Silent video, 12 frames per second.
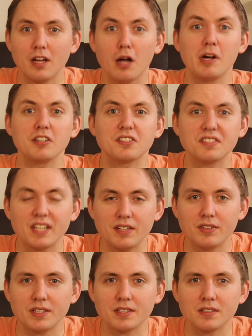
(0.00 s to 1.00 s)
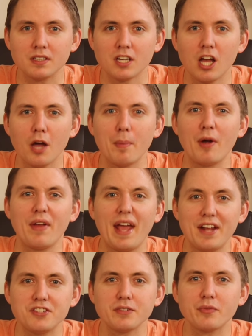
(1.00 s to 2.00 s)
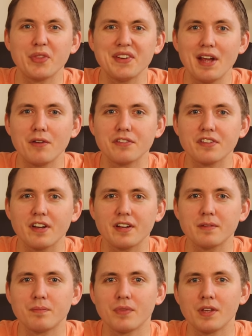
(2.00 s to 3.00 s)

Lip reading: about saving, about hedging for the downside.